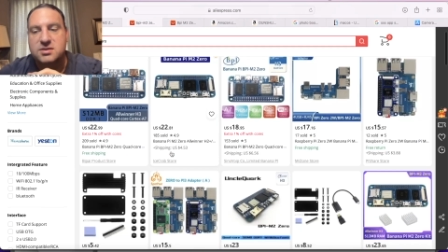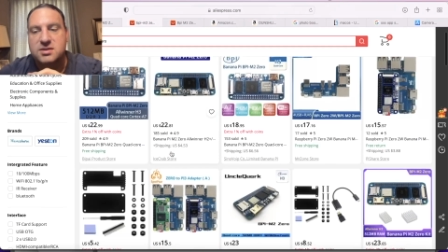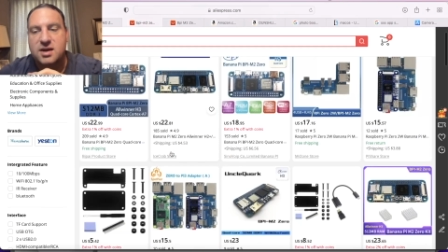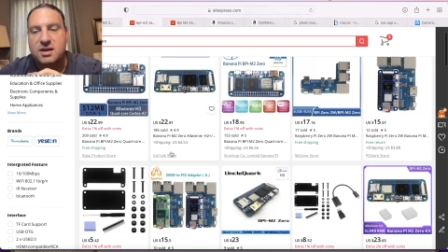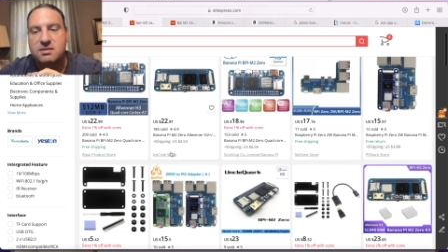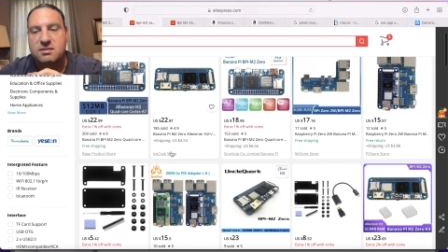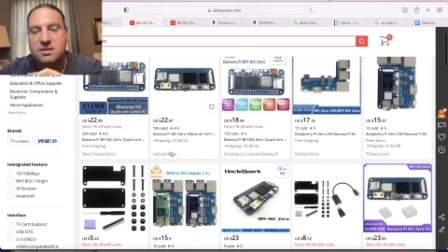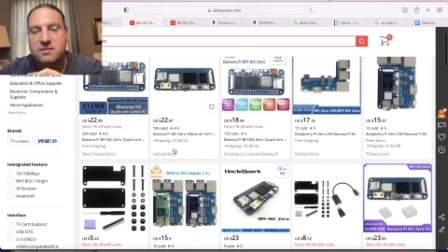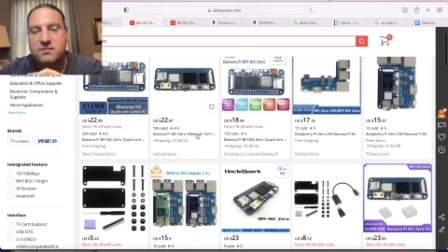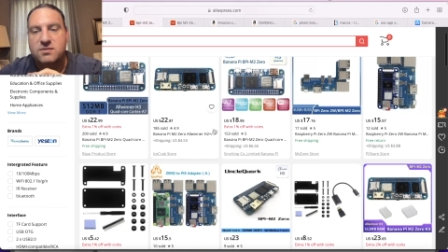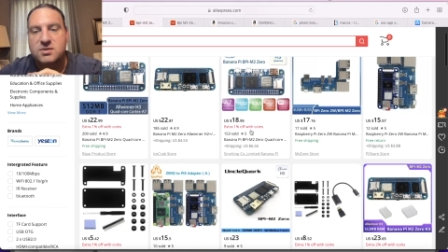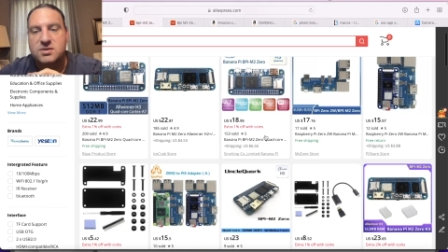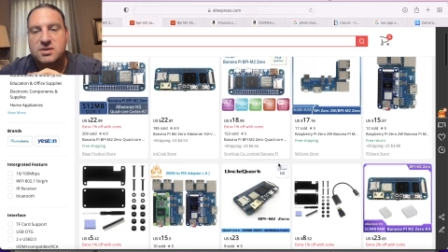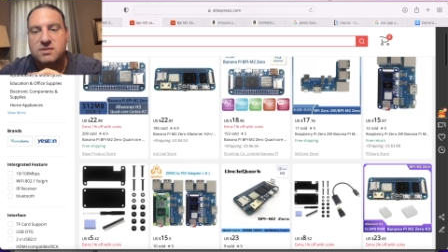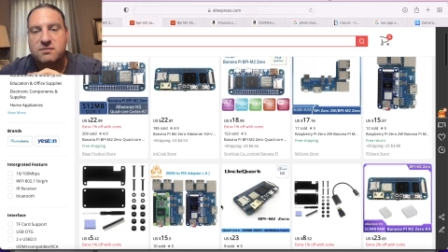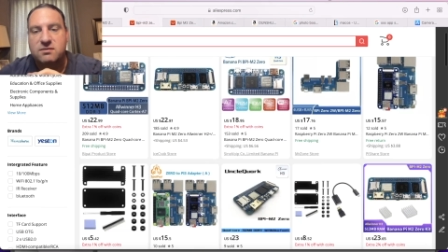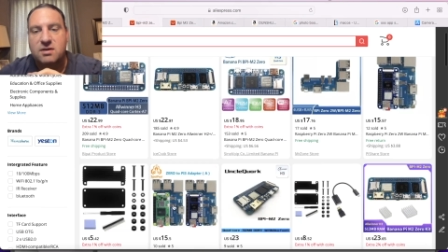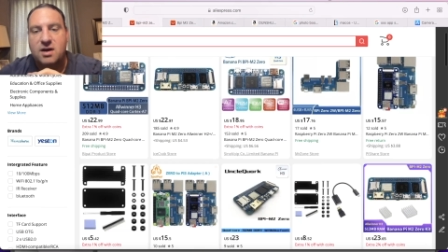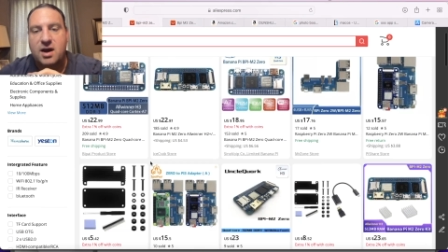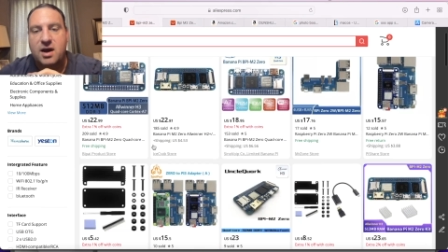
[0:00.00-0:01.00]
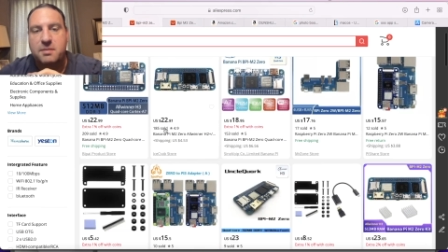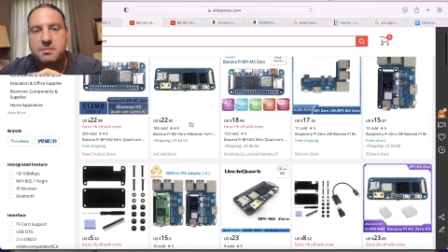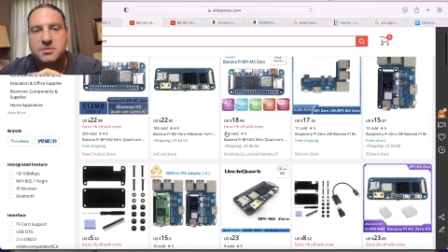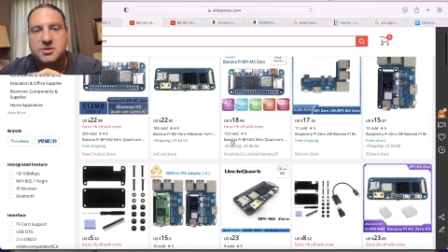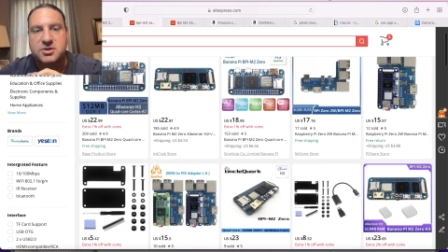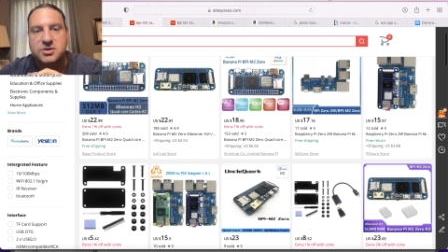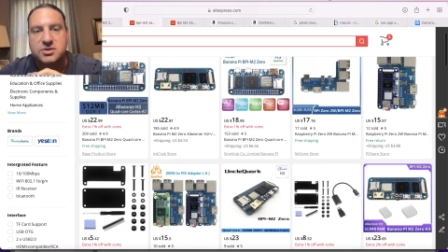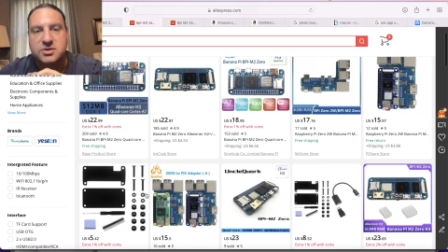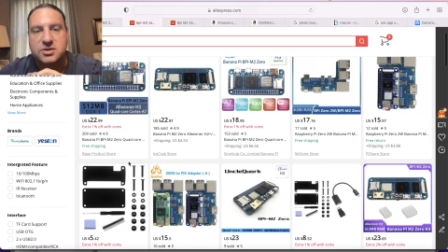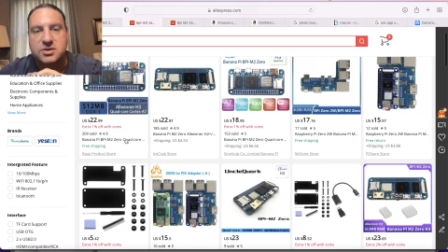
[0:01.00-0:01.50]
and that'll give you several
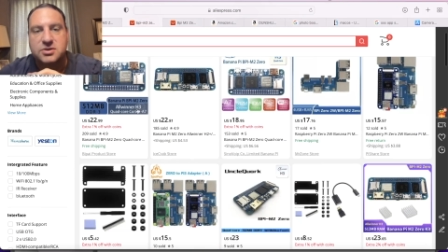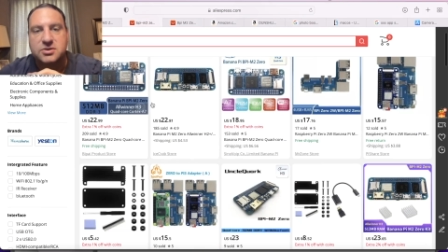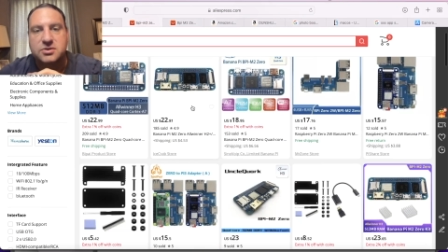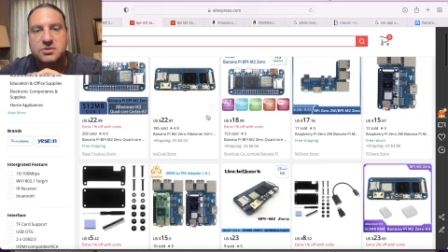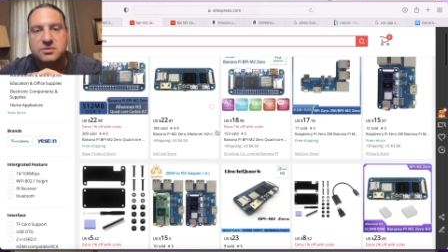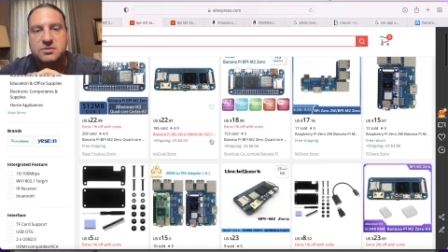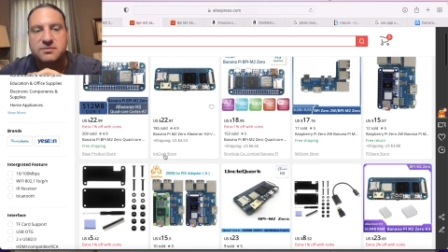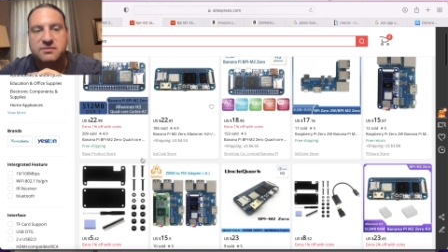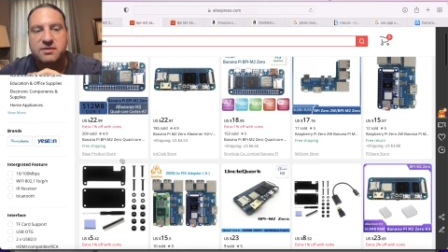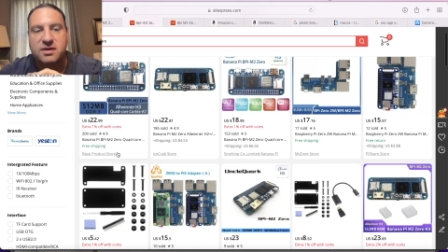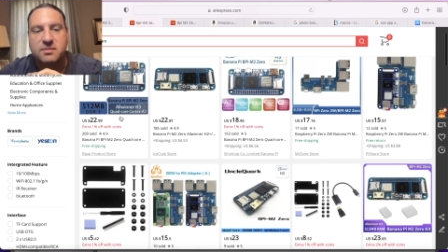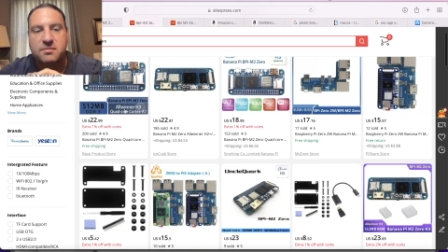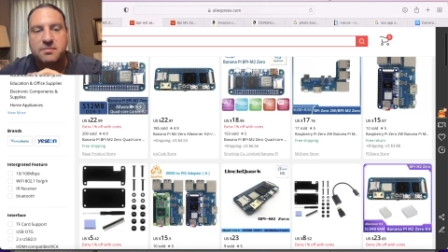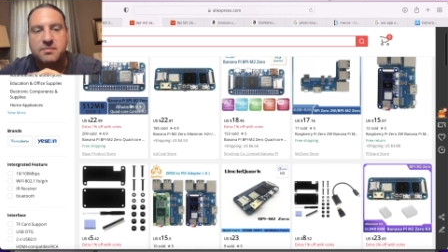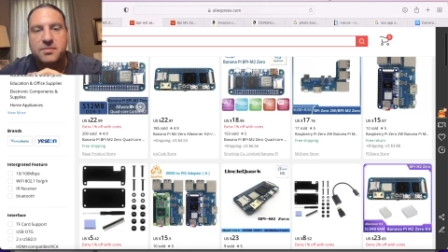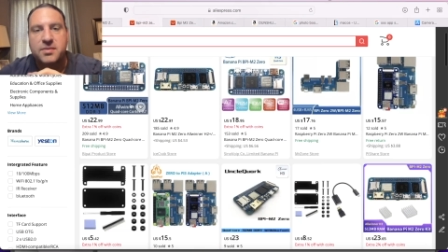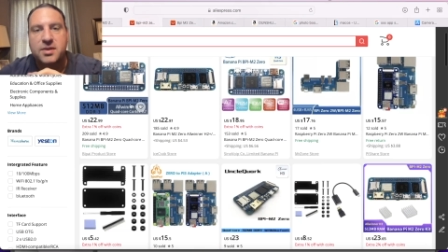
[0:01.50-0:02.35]
options to choose from.